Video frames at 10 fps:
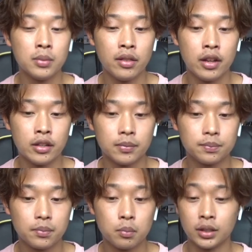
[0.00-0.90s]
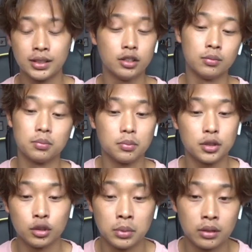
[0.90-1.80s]
bit there, but it's still
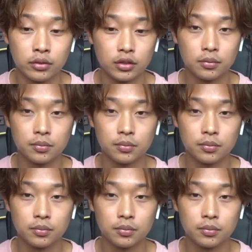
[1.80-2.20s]
so beautiful.